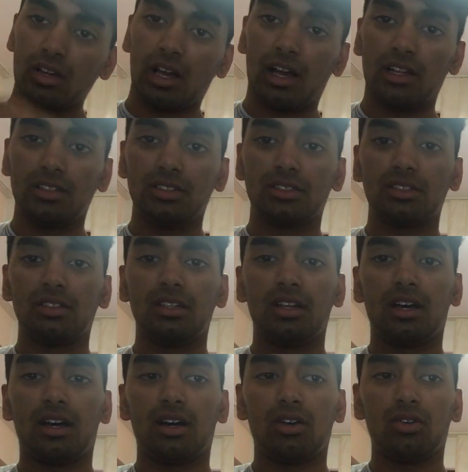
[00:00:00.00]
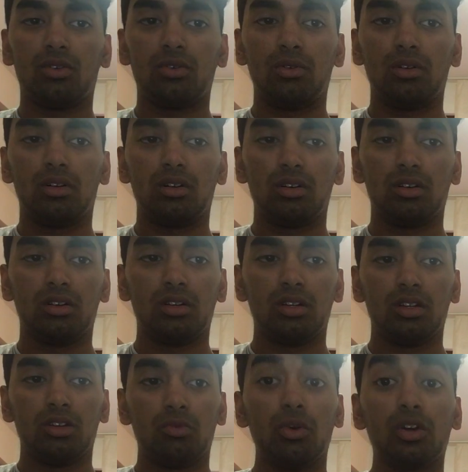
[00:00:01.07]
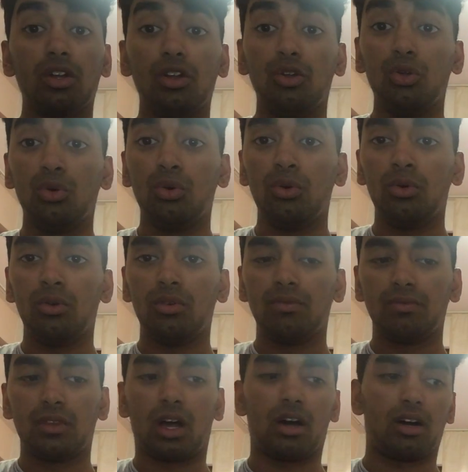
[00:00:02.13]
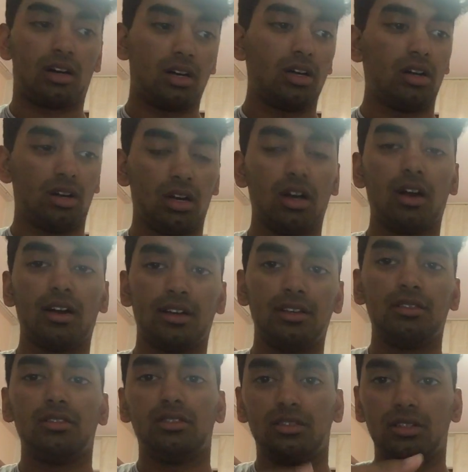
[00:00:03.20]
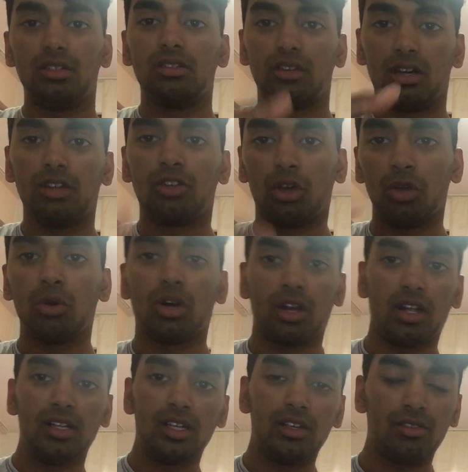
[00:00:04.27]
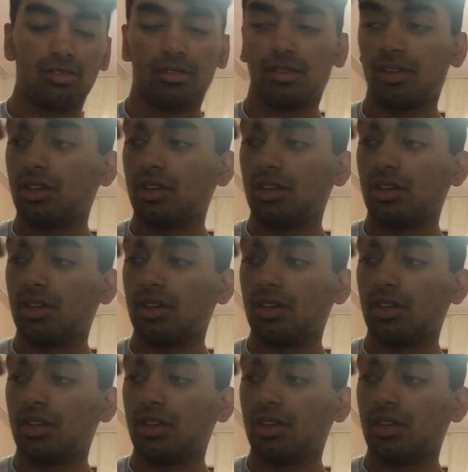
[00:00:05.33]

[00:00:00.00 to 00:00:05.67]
And now we're gonna do the I know you gotta leave.